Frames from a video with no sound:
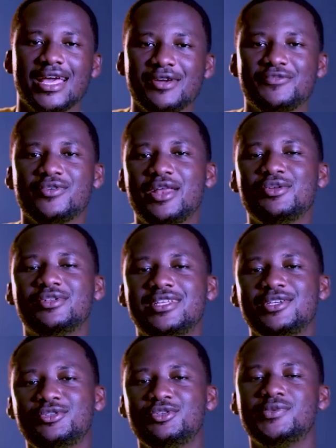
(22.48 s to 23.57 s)
If you are new to
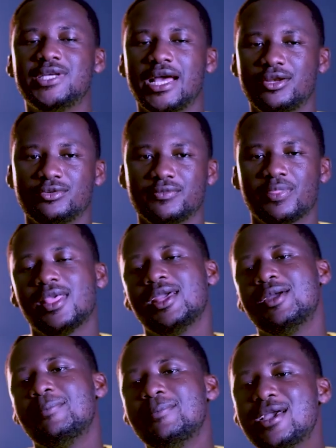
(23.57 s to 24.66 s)
this YouTube channel,
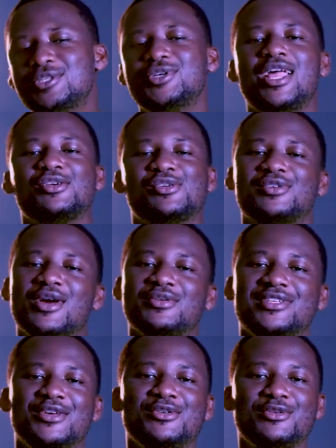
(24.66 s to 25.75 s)
make sure that you subscribe
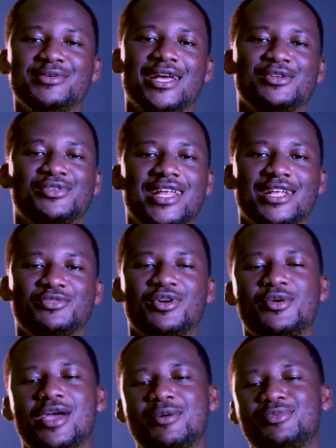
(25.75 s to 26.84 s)
to the YouTube channel so that
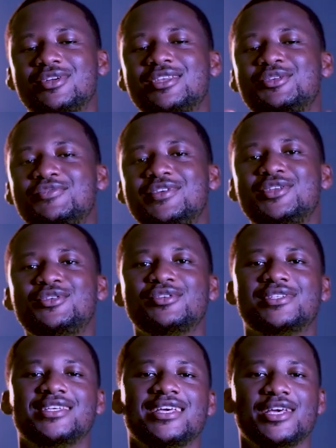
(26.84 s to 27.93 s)
when we upload new
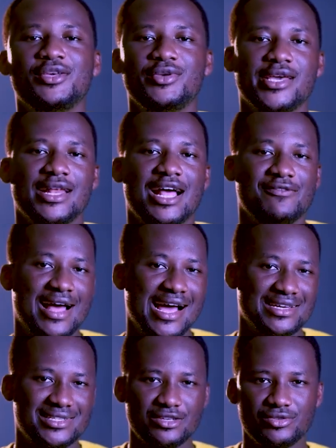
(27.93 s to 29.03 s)
videos, you can have
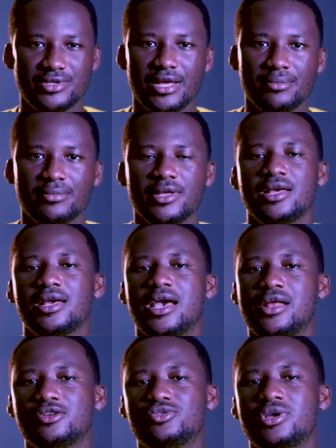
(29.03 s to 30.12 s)
access to them.
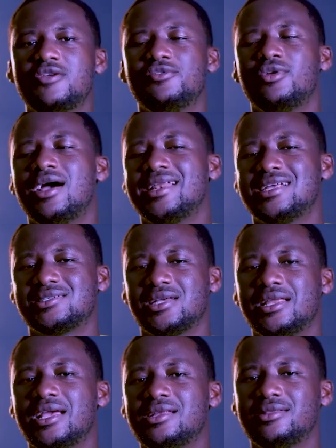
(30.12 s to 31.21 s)
And also, if you don't
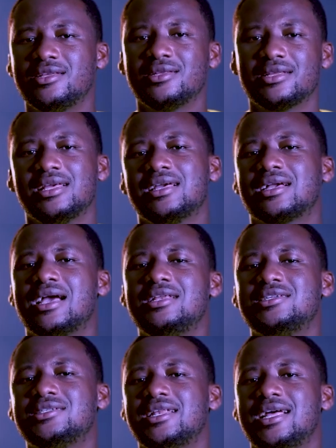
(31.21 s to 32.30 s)
understand anything,
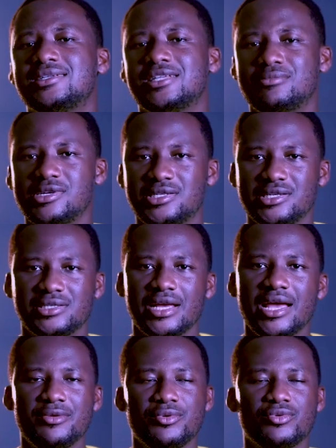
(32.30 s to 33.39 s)
kindly send us a message
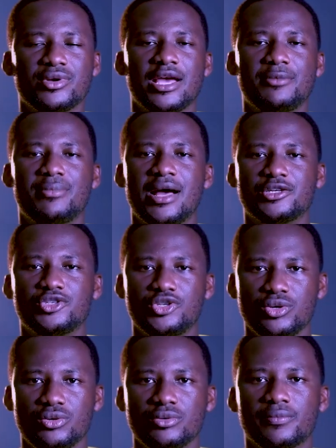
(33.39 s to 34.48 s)
and we will get back to
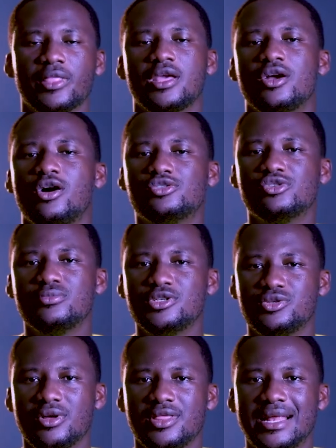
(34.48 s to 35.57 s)
you. Also, make
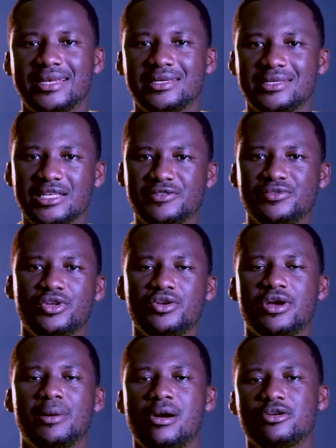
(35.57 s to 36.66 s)
sure that this video
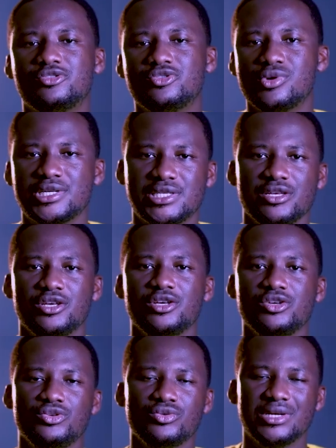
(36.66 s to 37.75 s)
you are about to watch,
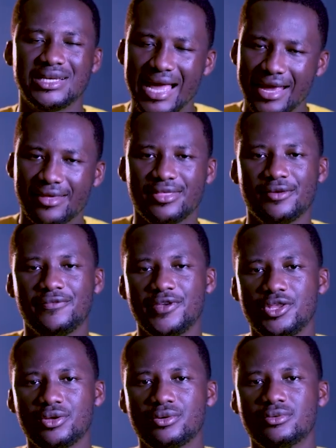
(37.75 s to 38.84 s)
you like the
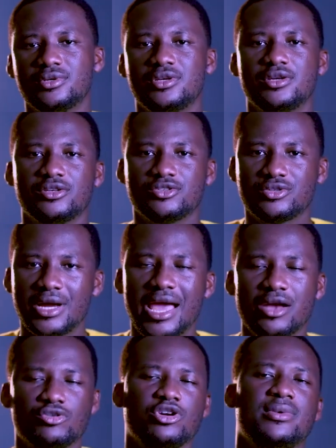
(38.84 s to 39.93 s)
video, try
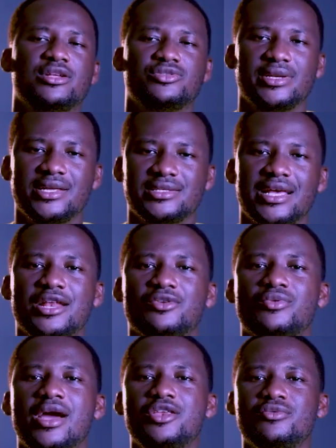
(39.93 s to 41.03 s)
and comment on it,
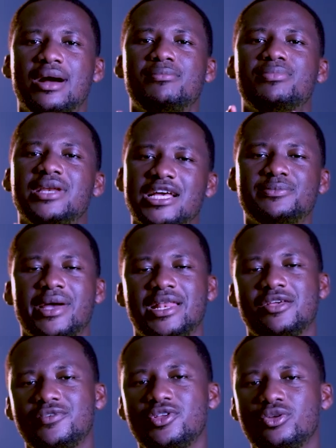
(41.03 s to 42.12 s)
and when you are blessed by
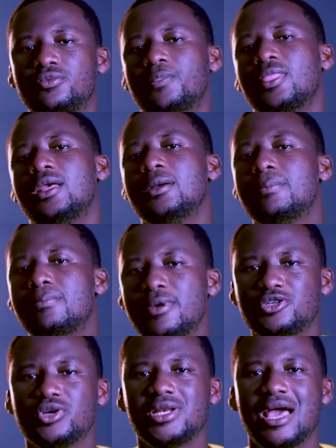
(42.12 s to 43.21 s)
the video,
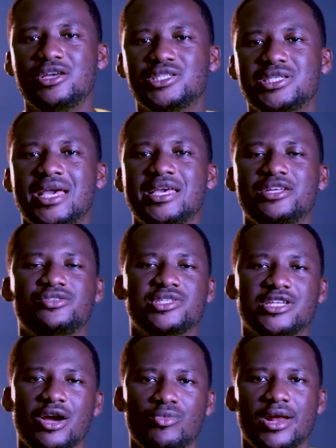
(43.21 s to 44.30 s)
make sure that you share it to
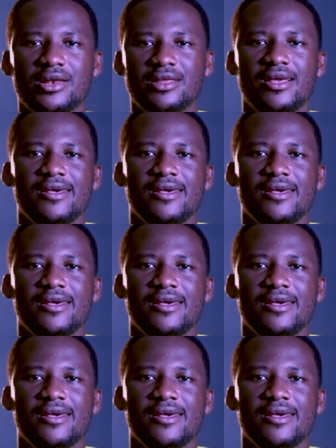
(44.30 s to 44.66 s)
someone.